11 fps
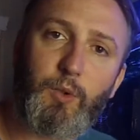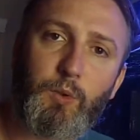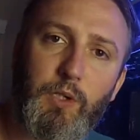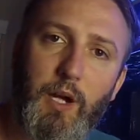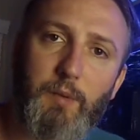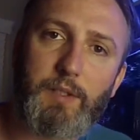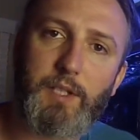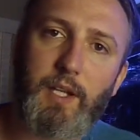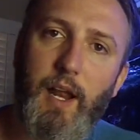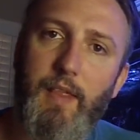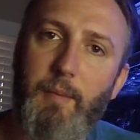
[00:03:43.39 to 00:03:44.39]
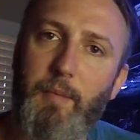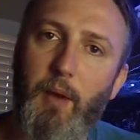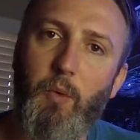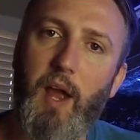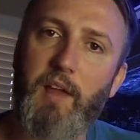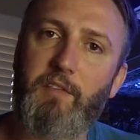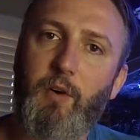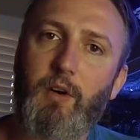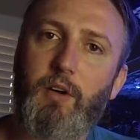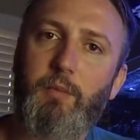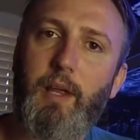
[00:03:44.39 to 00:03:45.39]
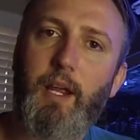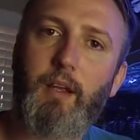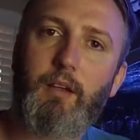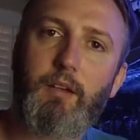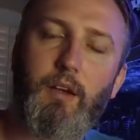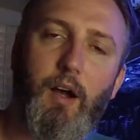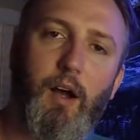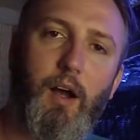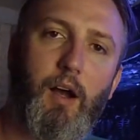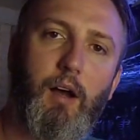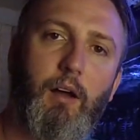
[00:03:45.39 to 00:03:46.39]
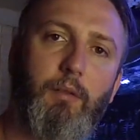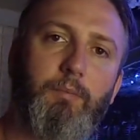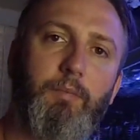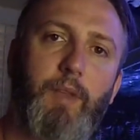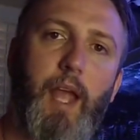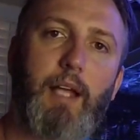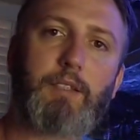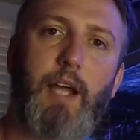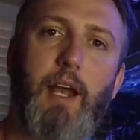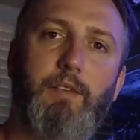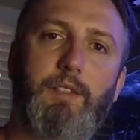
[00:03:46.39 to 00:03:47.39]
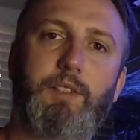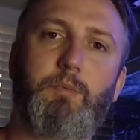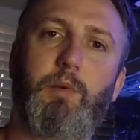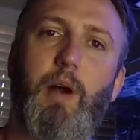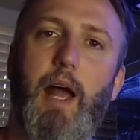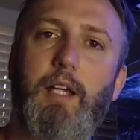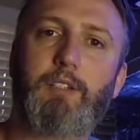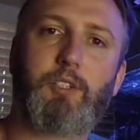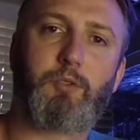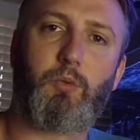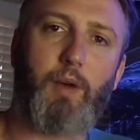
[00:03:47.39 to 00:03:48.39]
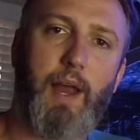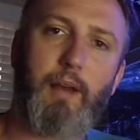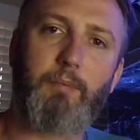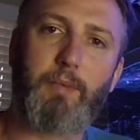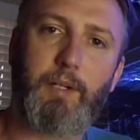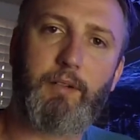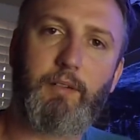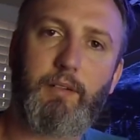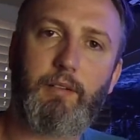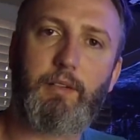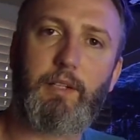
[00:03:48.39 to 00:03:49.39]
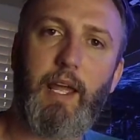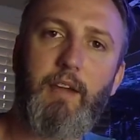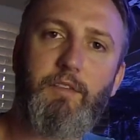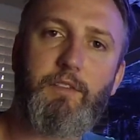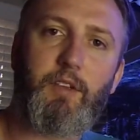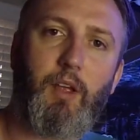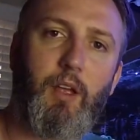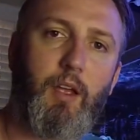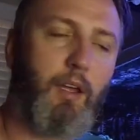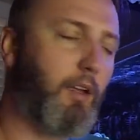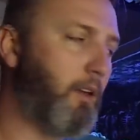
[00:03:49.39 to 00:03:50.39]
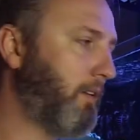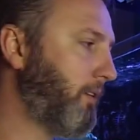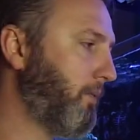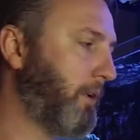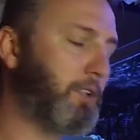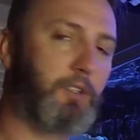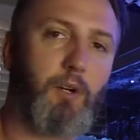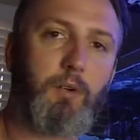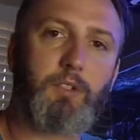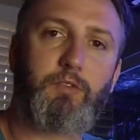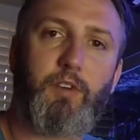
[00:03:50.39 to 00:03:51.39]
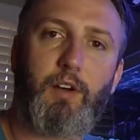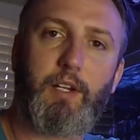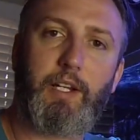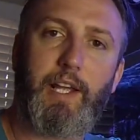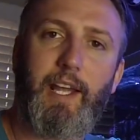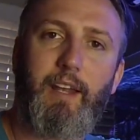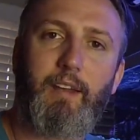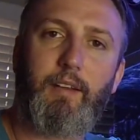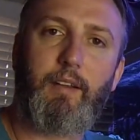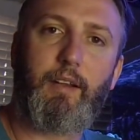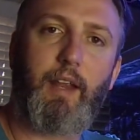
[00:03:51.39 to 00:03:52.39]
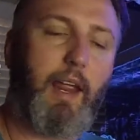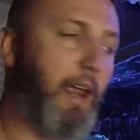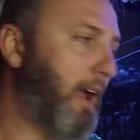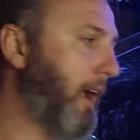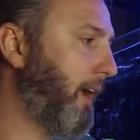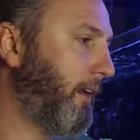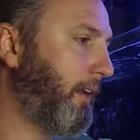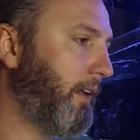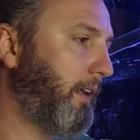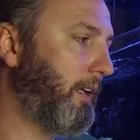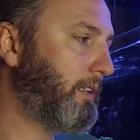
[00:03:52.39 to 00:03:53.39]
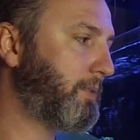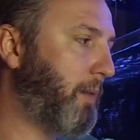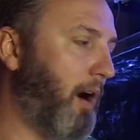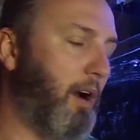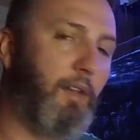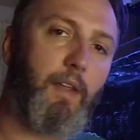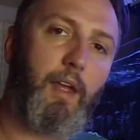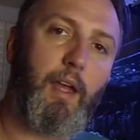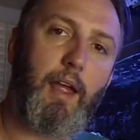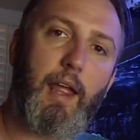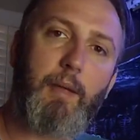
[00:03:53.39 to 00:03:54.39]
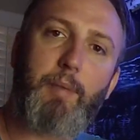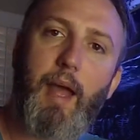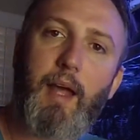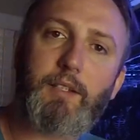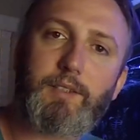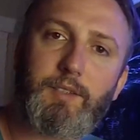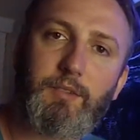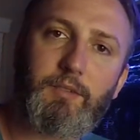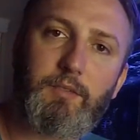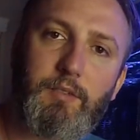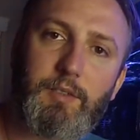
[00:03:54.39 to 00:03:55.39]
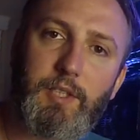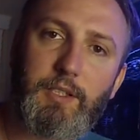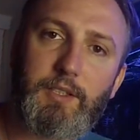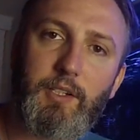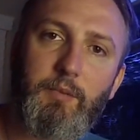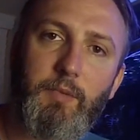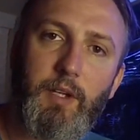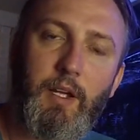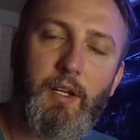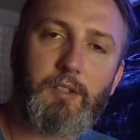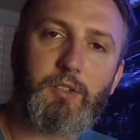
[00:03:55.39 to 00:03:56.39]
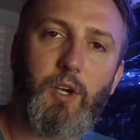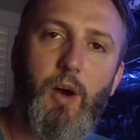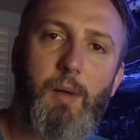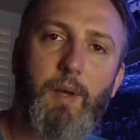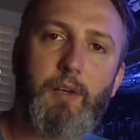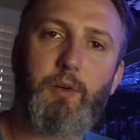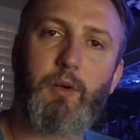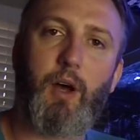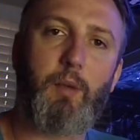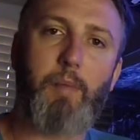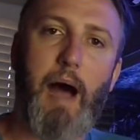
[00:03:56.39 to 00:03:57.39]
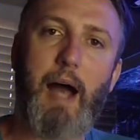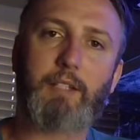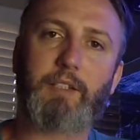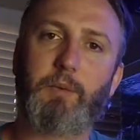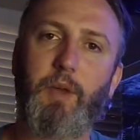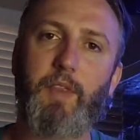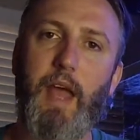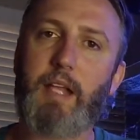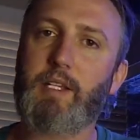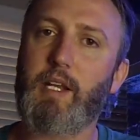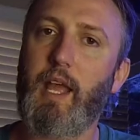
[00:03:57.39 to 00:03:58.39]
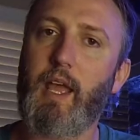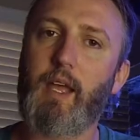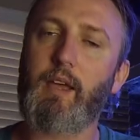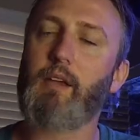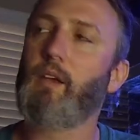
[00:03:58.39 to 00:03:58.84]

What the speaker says: cool coming today that my wife ordered me as kind of a surprise, just random gift, which is always fun to get. And it's part of the Apex system. So I'm going to do an unboxing with that today,